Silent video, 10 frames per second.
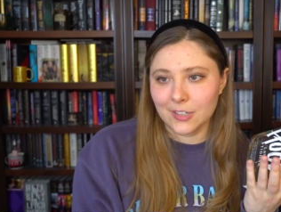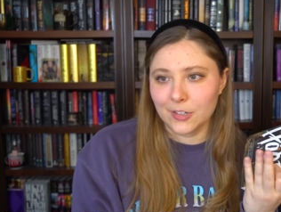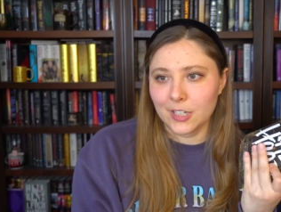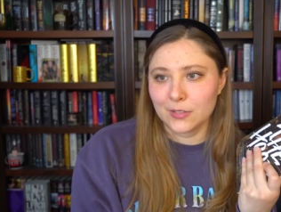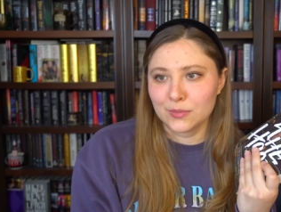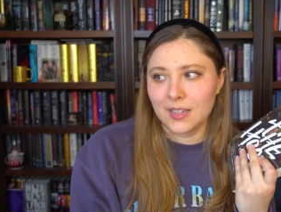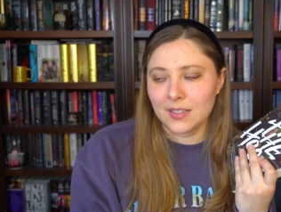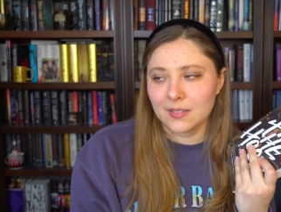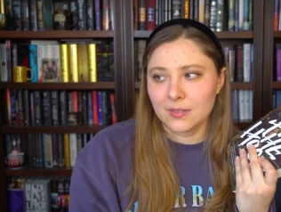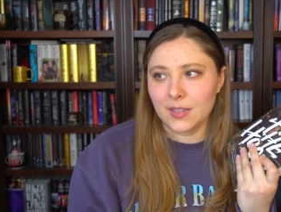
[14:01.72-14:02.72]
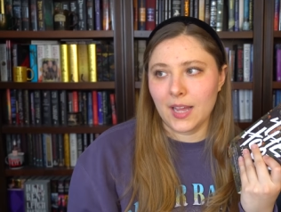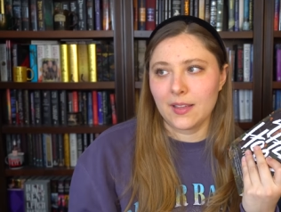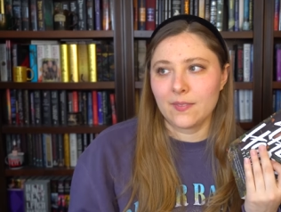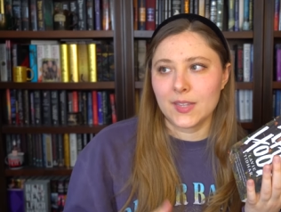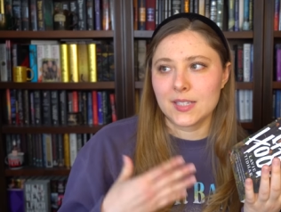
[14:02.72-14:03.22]
don't know,
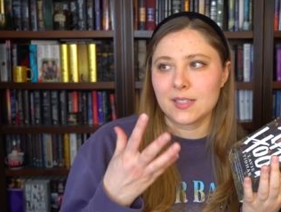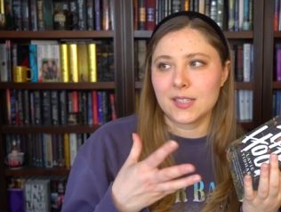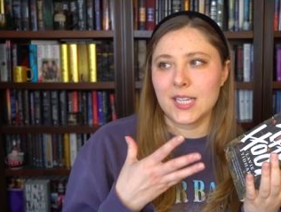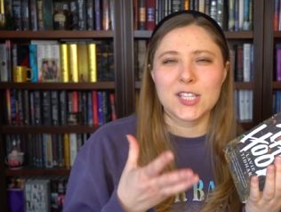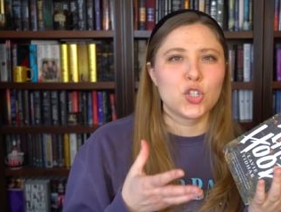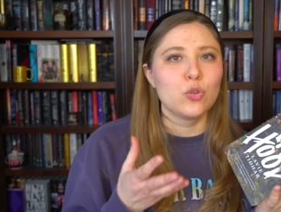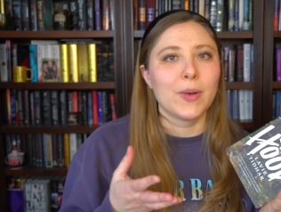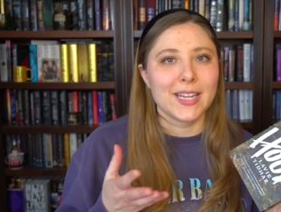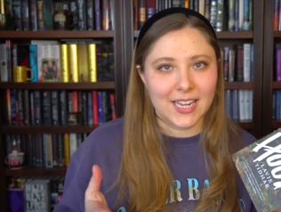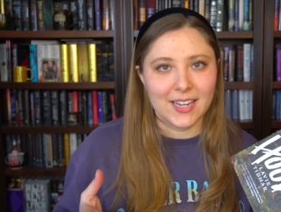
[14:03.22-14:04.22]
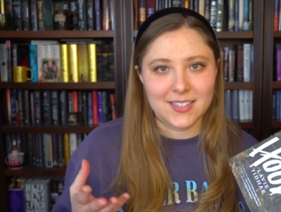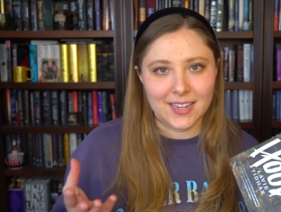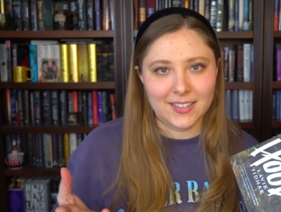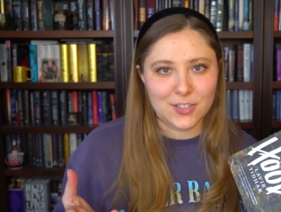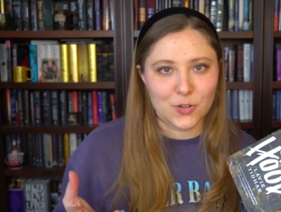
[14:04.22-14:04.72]
this is to my taste
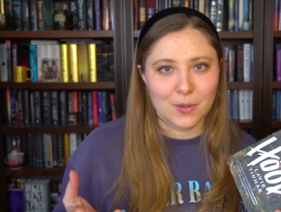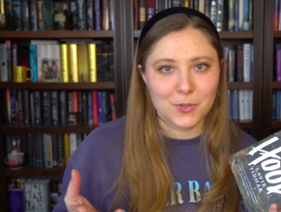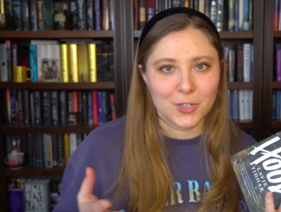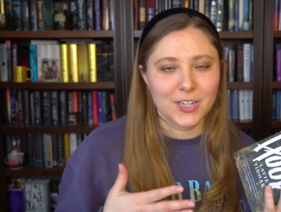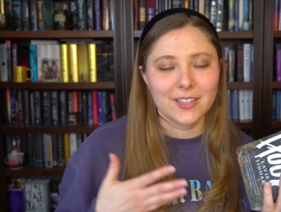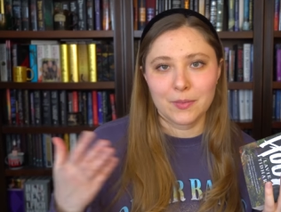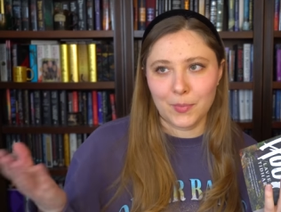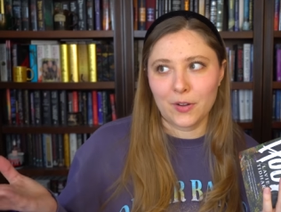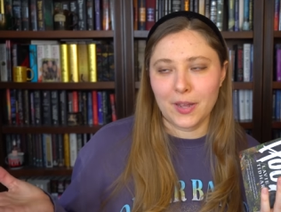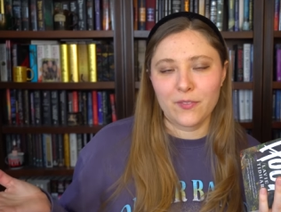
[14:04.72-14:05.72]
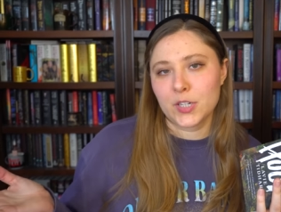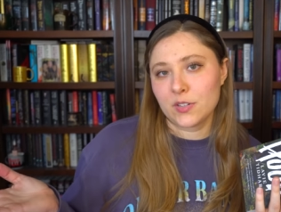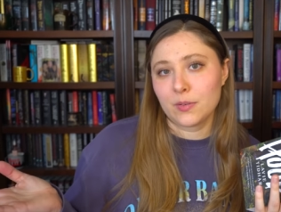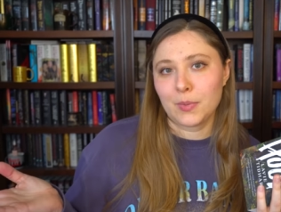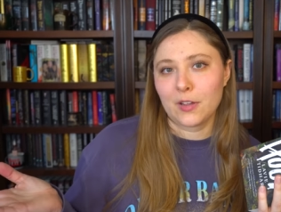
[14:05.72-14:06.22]
at least to some degree, like by
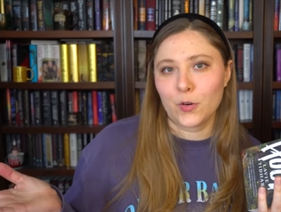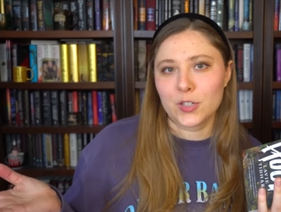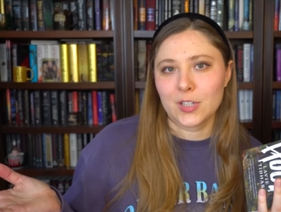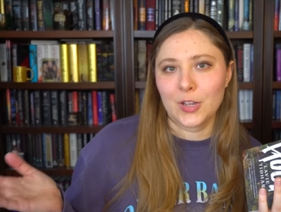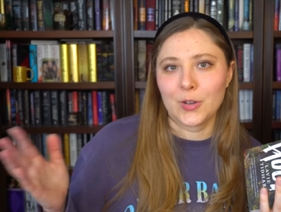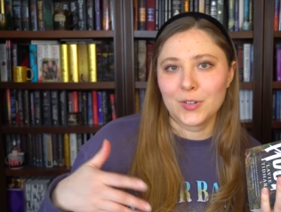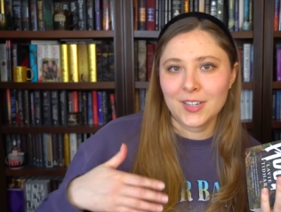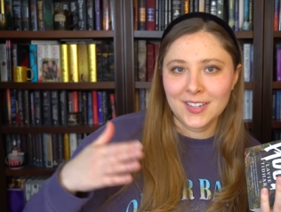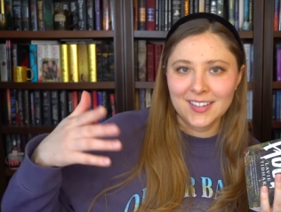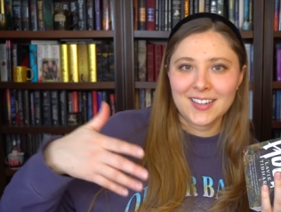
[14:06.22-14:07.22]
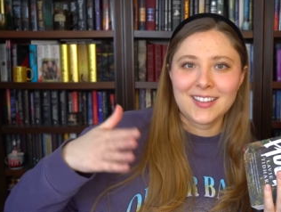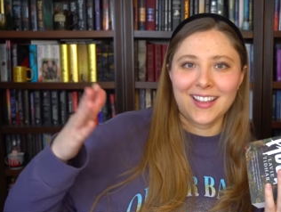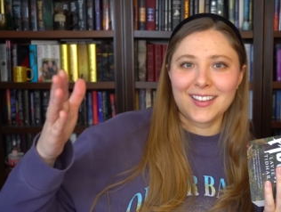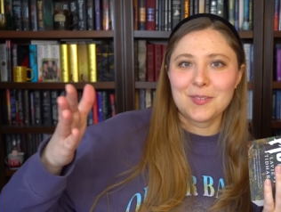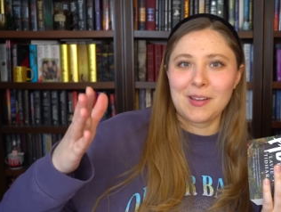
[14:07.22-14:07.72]
Force Alone,
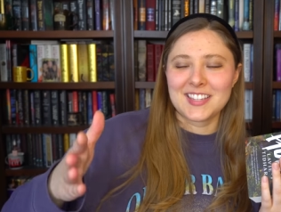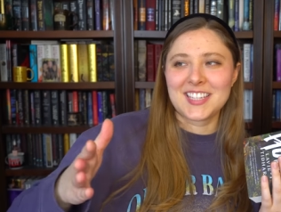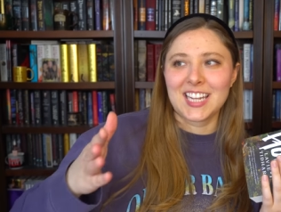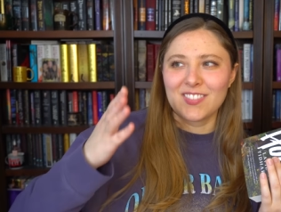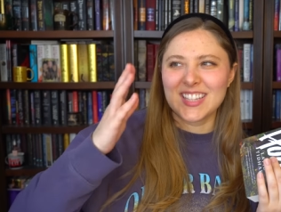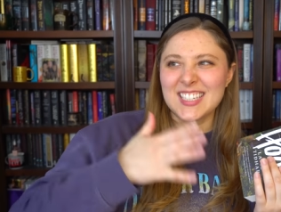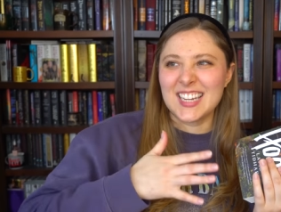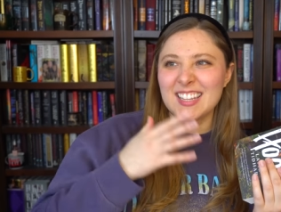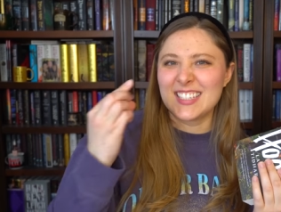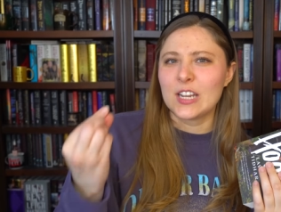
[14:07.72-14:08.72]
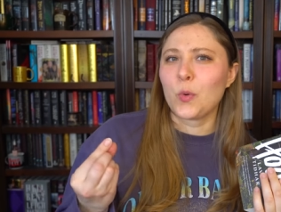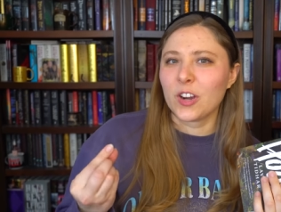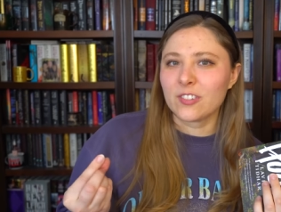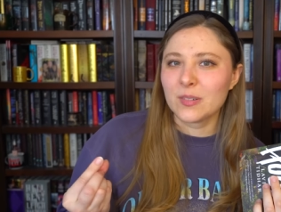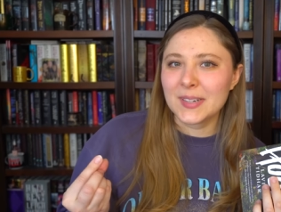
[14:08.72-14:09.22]
like by the skin of its teeth did
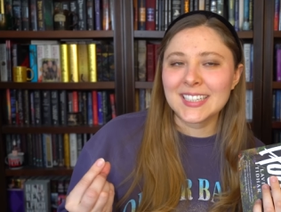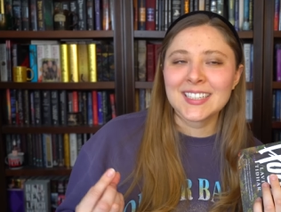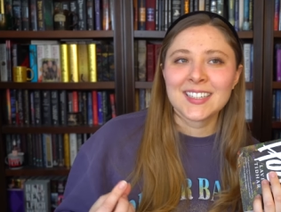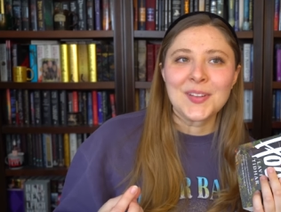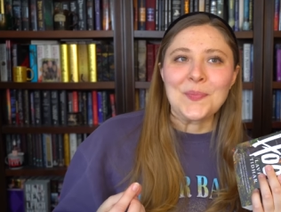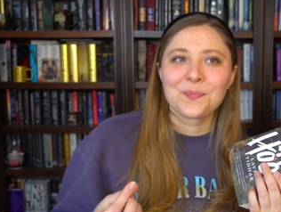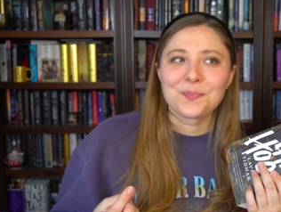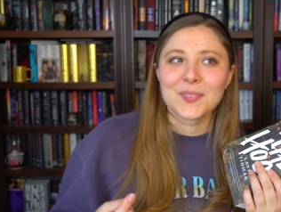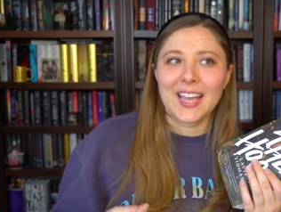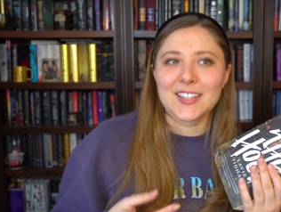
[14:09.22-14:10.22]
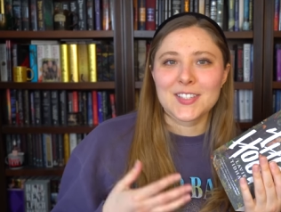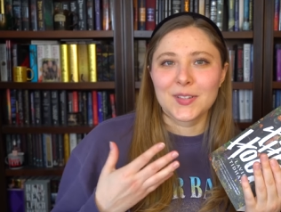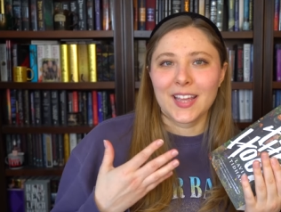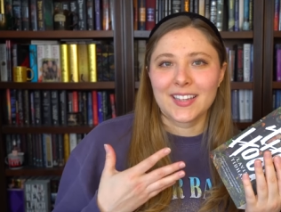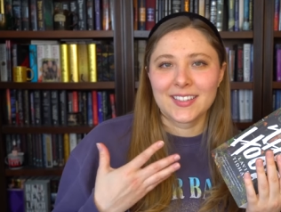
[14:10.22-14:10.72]
work for me. And so
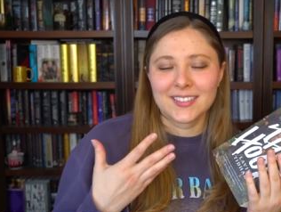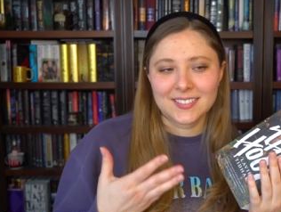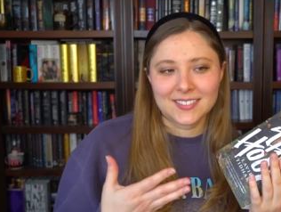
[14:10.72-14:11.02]
like